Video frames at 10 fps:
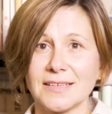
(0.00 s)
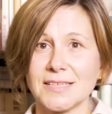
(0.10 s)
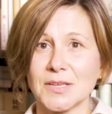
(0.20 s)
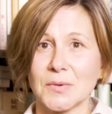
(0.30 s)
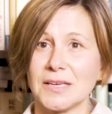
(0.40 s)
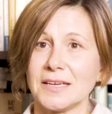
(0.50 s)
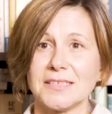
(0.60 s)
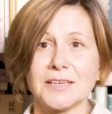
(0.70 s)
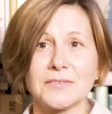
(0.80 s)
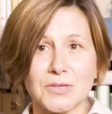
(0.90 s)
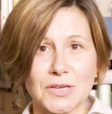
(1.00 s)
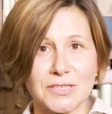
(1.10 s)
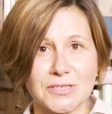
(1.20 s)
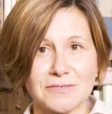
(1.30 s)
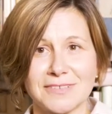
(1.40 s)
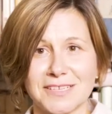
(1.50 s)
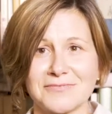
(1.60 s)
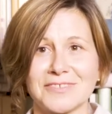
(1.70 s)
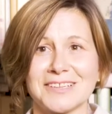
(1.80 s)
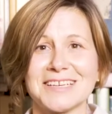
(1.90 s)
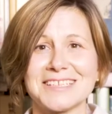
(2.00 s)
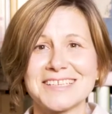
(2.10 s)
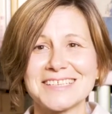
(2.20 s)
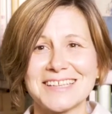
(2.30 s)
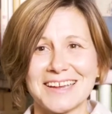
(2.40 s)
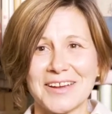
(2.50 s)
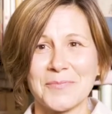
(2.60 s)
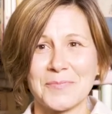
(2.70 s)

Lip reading: So the idea of zuihitsu doesn't really exist there.